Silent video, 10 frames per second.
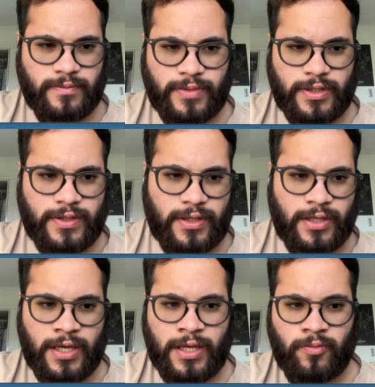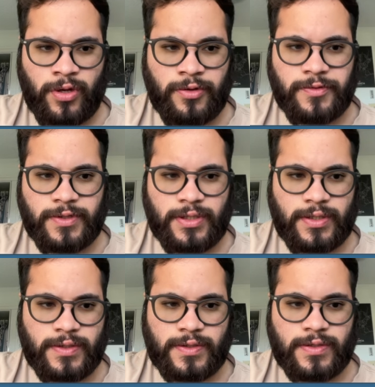because at the end we are using
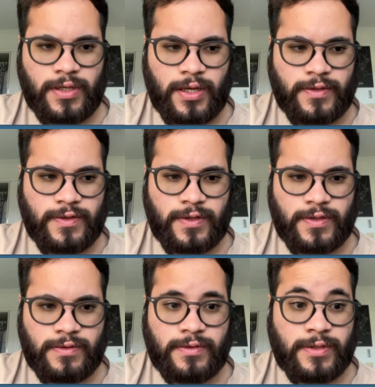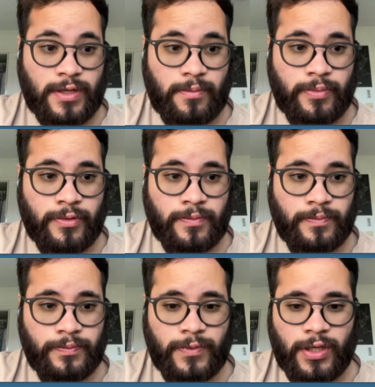this as a sample,
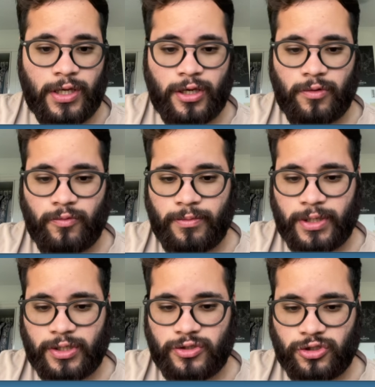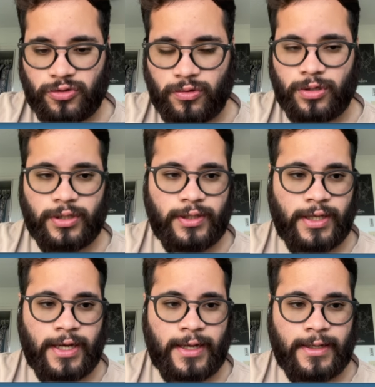and we're making sure
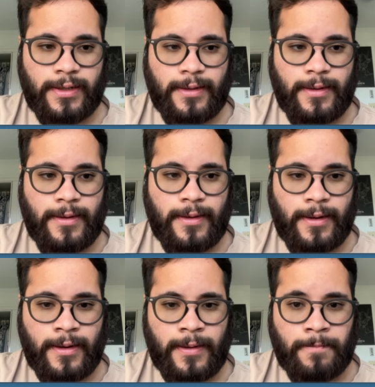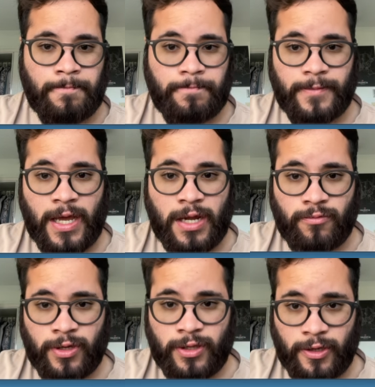that that
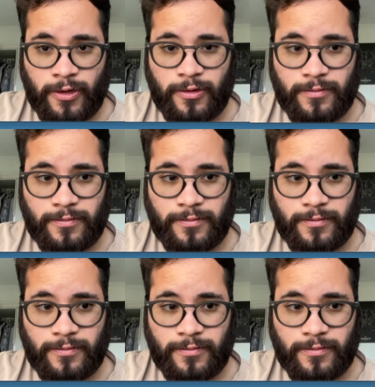right there,